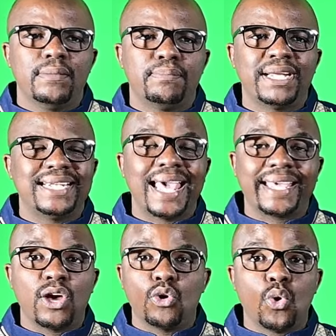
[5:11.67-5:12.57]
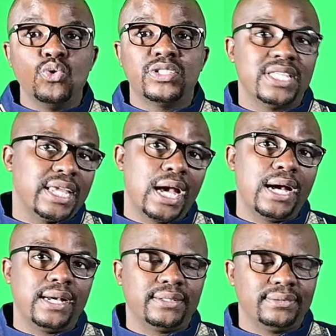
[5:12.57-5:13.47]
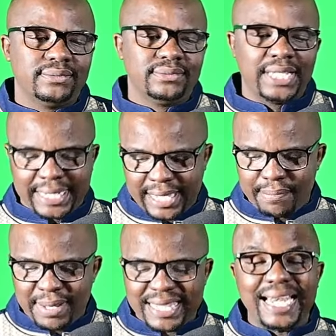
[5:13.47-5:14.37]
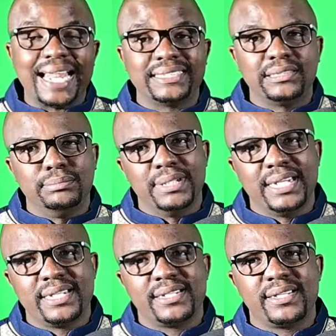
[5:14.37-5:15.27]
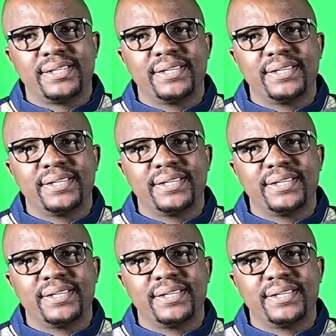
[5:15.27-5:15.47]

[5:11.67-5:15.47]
But like a goat they are, they came at the last minute.